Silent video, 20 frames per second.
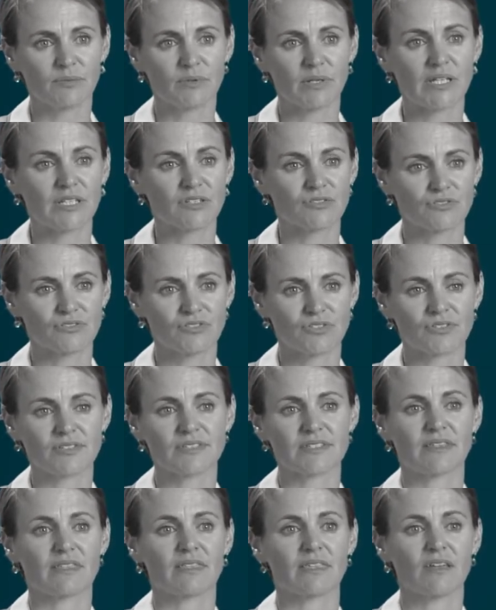We
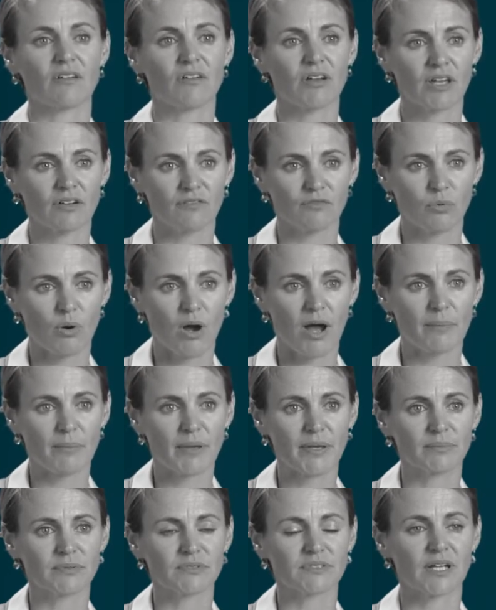introduce a theory of why
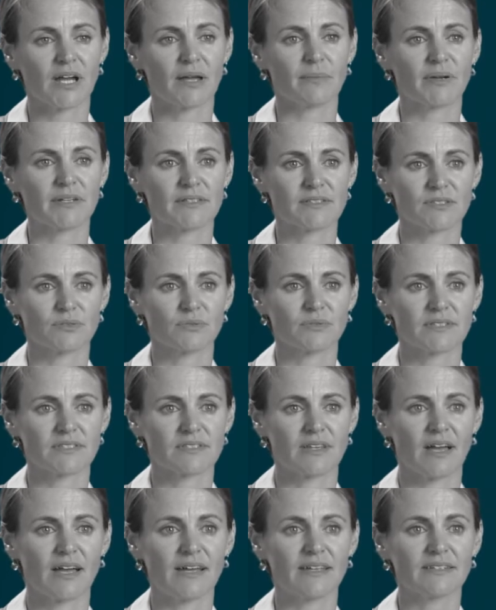people die by
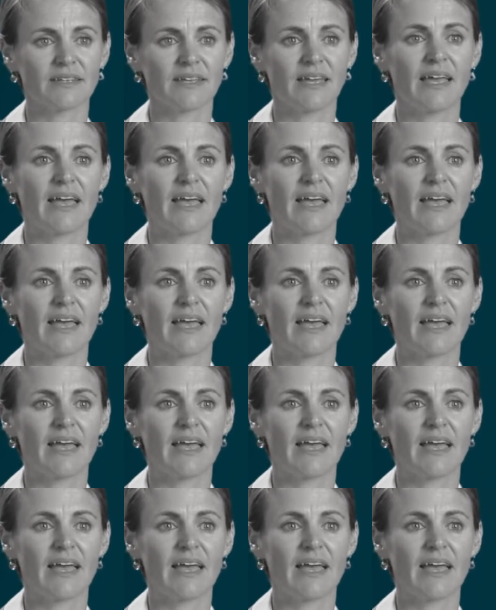suicide.